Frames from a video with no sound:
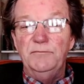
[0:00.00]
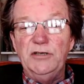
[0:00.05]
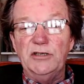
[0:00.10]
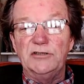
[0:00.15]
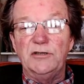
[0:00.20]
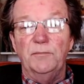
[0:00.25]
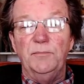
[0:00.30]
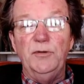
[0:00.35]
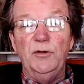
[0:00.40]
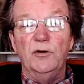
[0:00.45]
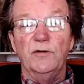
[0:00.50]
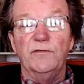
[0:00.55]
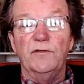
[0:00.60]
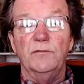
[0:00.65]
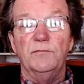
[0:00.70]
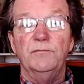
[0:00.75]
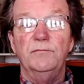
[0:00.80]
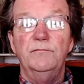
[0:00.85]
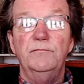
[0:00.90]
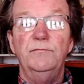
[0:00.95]
just a
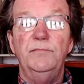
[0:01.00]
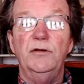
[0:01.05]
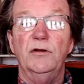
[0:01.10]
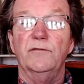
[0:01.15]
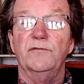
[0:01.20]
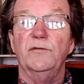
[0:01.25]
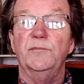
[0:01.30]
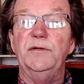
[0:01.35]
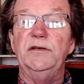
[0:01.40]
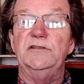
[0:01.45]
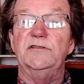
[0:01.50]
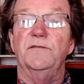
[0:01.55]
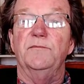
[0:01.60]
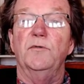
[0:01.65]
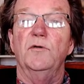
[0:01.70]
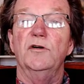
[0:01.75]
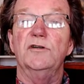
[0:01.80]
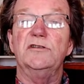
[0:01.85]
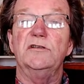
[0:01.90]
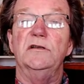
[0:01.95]
beautiful, beautiful piece
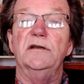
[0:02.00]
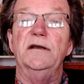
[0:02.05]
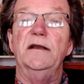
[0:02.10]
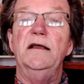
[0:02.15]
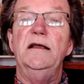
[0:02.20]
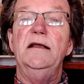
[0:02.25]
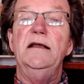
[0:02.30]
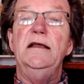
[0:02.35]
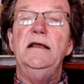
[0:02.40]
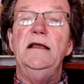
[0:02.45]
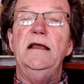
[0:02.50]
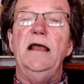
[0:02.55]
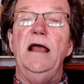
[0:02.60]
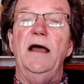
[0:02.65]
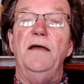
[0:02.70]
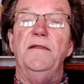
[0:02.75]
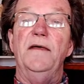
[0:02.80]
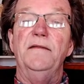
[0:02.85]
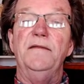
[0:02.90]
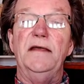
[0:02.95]
of porcelain.
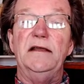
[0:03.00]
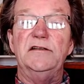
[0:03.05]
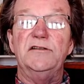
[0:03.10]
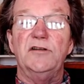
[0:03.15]
And then they